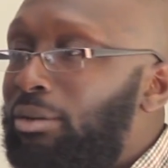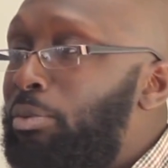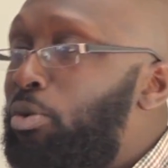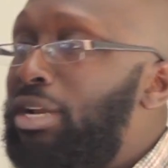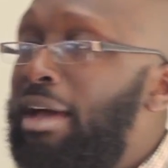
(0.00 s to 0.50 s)

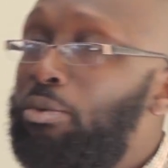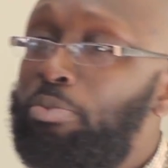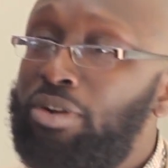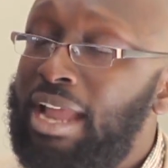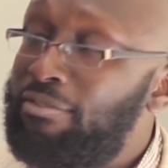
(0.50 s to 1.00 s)
We're
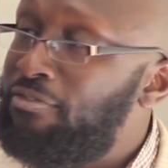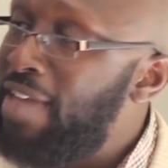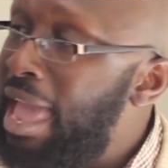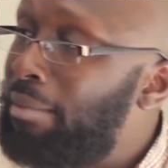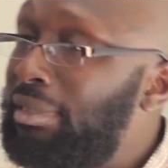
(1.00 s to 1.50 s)
putting our
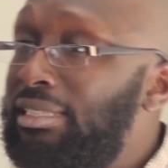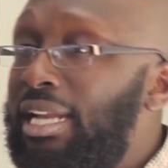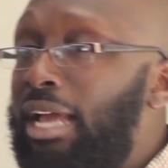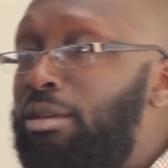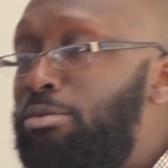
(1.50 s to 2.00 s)
families
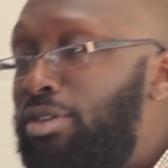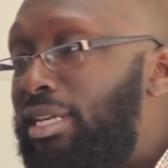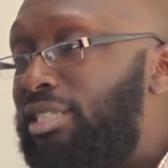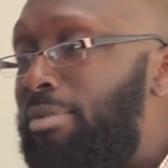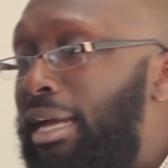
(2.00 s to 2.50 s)
and our
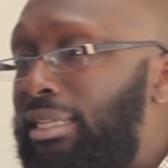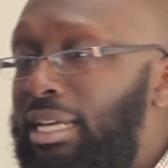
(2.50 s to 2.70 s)
communities back